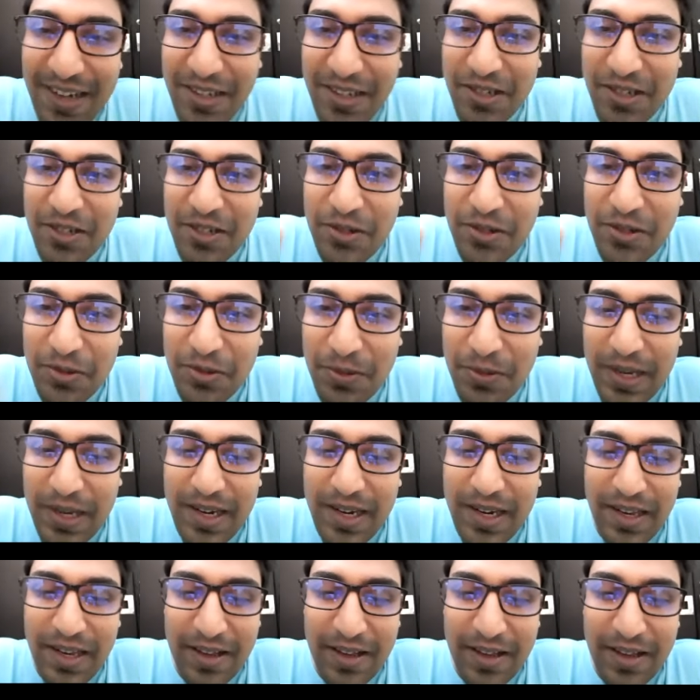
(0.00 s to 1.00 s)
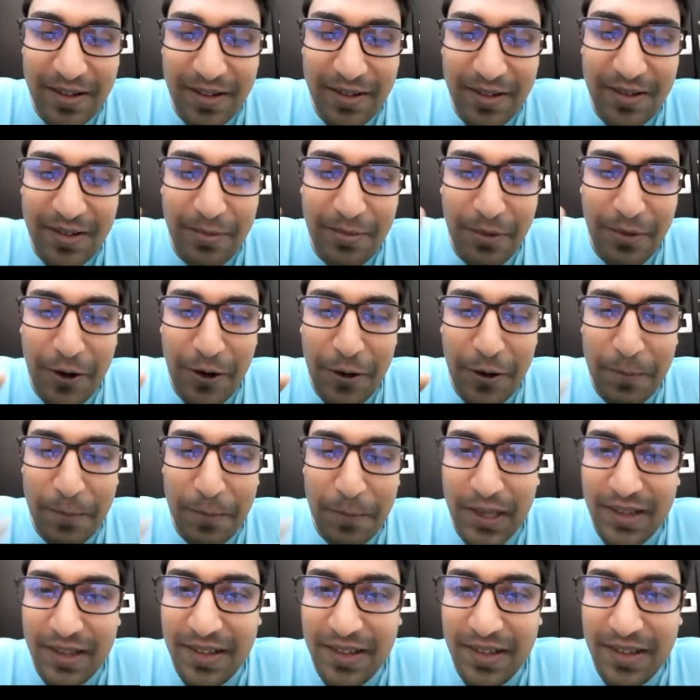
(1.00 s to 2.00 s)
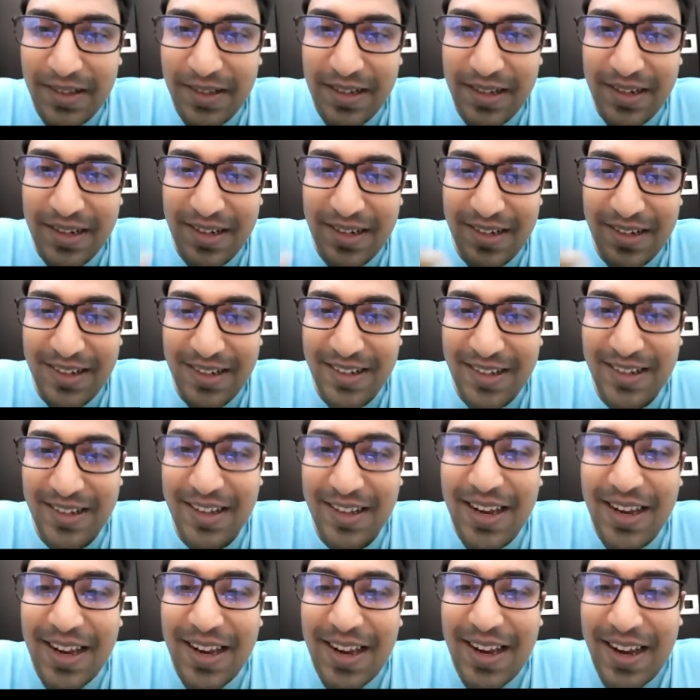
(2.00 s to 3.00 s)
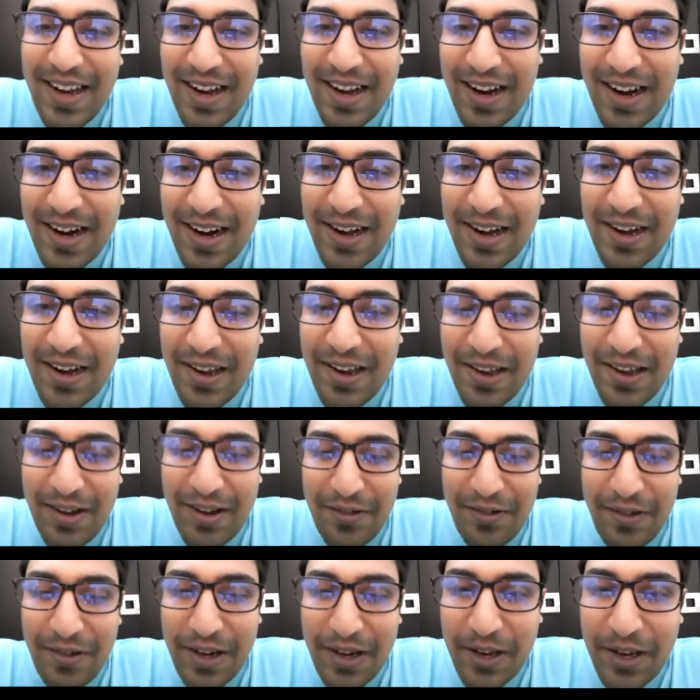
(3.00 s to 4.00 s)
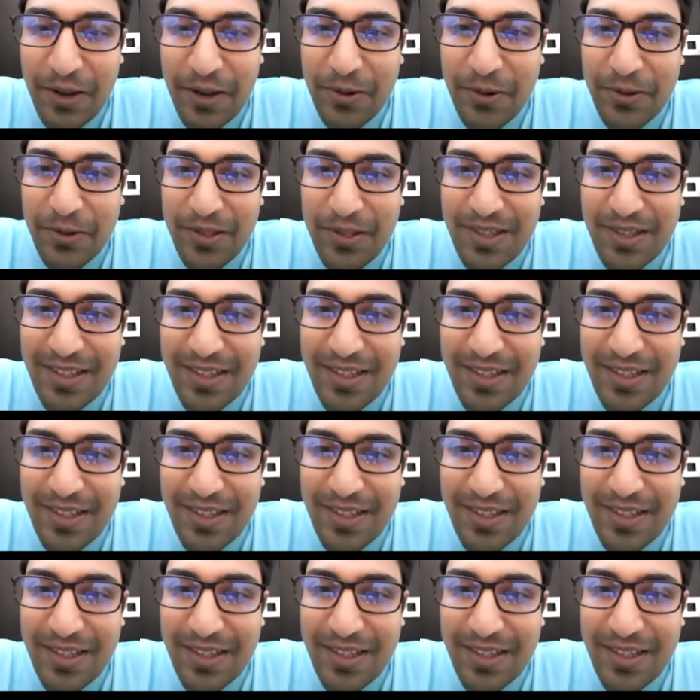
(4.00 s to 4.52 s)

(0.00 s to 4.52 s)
it into very small pieces that it's hardly of any use.